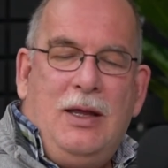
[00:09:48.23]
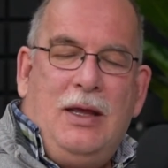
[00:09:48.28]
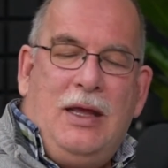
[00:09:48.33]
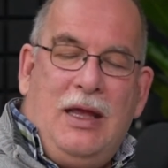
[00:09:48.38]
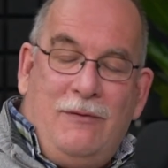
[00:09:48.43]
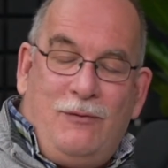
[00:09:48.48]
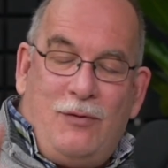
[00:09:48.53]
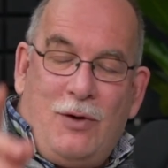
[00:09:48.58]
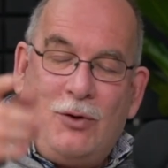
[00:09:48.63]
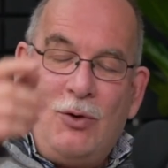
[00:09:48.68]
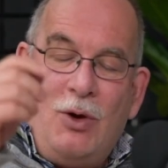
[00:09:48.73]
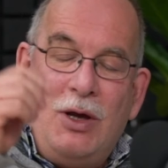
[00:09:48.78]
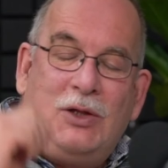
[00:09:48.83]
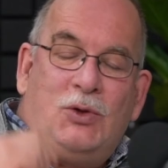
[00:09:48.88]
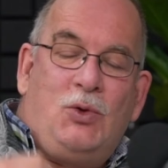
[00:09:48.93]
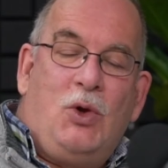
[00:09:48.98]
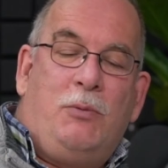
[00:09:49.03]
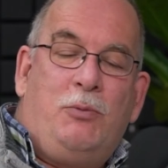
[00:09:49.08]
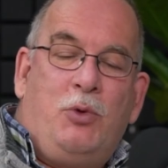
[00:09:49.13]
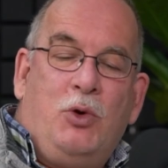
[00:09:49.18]
If you are going
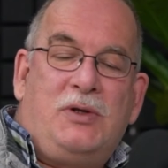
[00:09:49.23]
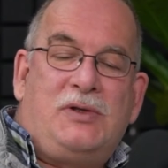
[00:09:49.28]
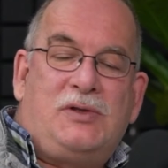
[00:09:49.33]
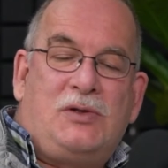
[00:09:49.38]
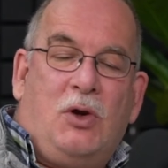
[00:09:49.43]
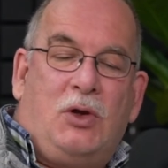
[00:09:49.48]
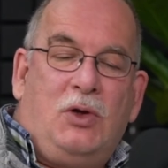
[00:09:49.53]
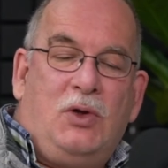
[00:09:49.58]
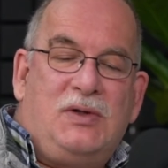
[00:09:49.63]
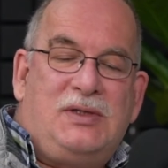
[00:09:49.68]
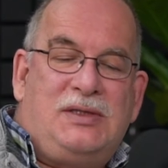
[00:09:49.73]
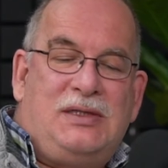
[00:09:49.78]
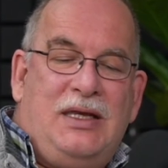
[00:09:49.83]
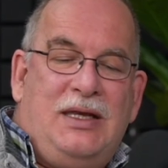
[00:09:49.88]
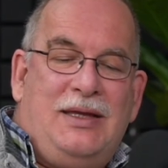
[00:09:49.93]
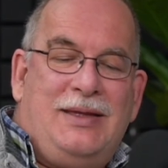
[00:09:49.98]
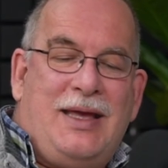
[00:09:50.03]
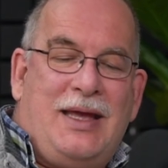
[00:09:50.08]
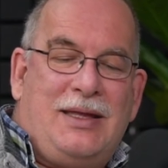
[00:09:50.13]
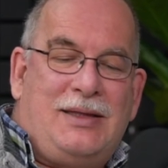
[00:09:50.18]
to a bookstore, you
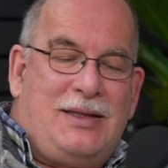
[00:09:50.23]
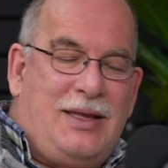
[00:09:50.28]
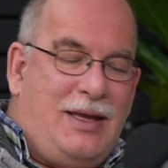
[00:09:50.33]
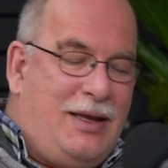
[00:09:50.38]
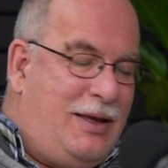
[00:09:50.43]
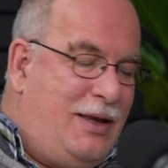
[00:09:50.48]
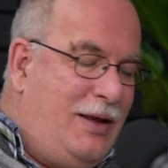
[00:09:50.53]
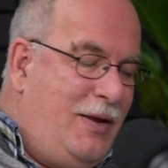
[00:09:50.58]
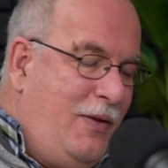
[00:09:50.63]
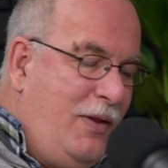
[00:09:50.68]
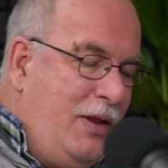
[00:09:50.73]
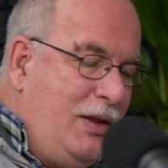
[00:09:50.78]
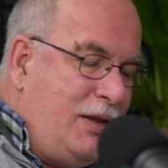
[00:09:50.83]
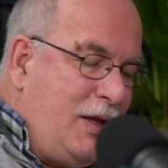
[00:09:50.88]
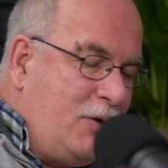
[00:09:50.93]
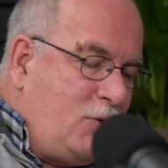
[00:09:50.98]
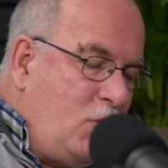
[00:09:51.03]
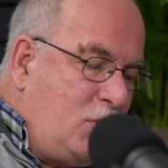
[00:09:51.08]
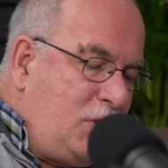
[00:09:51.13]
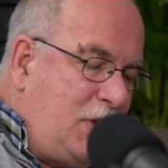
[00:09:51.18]
see that the
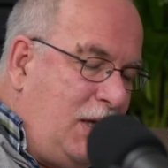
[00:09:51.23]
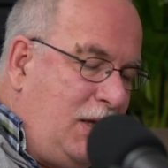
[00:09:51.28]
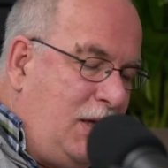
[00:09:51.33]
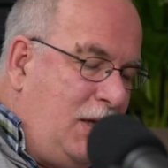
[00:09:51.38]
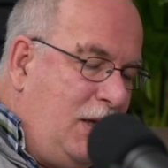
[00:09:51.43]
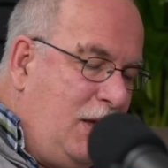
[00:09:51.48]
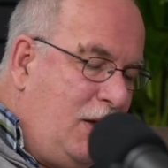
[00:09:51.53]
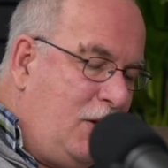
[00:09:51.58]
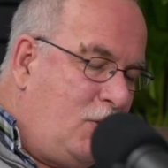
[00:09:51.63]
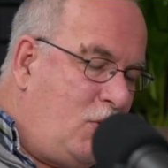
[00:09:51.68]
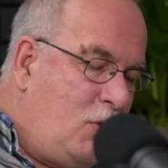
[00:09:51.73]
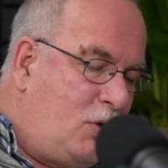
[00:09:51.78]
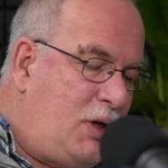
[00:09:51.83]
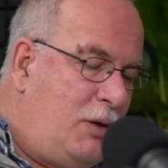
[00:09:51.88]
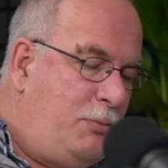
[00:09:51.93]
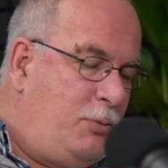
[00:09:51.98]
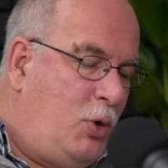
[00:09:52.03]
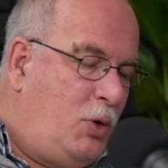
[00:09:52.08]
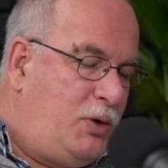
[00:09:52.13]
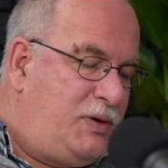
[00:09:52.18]
cooking
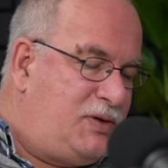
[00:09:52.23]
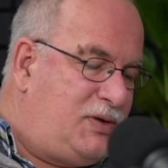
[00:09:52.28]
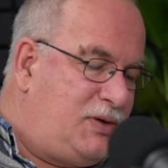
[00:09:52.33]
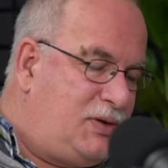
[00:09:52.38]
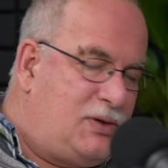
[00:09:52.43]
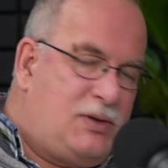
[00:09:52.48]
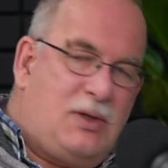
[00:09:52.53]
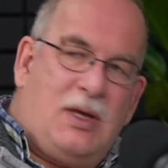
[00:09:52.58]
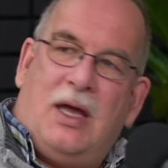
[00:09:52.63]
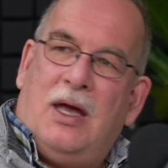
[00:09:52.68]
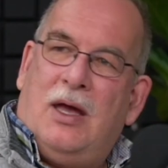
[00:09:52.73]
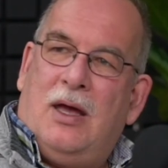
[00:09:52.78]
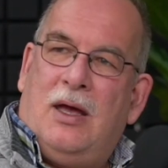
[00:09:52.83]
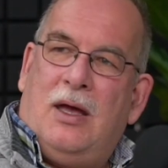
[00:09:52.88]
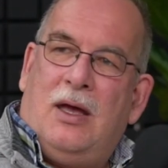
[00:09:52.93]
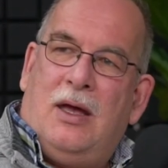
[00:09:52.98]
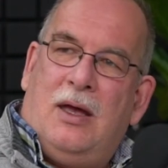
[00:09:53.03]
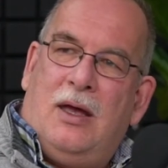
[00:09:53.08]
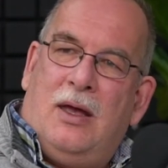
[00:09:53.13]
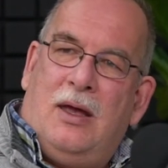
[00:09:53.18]
books
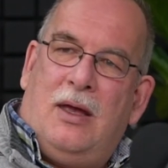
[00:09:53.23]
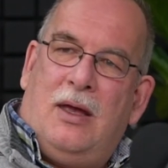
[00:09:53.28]
are